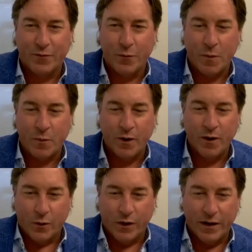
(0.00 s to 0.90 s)
And I remember
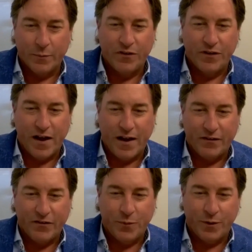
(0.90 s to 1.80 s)
going to MCI
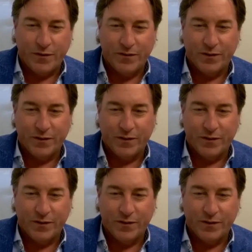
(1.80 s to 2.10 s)
and Sprint